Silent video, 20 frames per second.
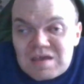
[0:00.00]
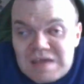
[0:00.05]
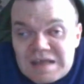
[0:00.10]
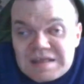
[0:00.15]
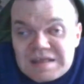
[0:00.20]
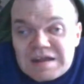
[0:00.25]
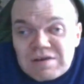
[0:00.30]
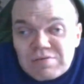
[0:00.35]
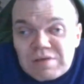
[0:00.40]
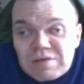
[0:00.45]
yeah,
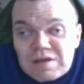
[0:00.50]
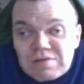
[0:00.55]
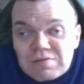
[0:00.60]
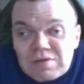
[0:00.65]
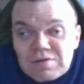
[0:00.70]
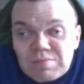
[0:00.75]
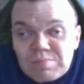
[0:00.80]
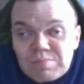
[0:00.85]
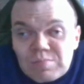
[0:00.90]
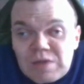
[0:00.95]
I think there's
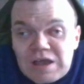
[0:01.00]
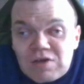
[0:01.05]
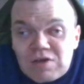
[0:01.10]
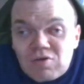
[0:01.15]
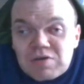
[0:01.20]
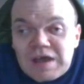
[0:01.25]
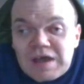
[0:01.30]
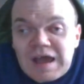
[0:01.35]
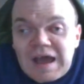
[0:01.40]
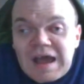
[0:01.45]
some
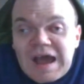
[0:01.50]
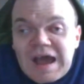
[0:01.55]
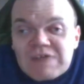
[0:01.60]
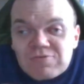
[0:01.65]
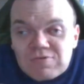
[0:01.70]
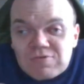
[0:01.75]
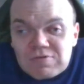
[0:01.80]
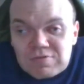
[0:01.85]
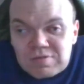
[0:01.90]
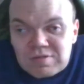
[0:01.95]
good
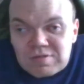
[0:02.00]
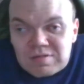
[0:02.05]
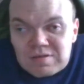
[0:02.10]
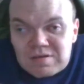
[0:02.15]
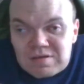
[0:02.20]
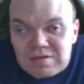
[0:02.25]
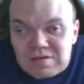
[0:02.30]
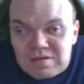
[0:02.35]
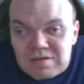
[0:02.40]
actors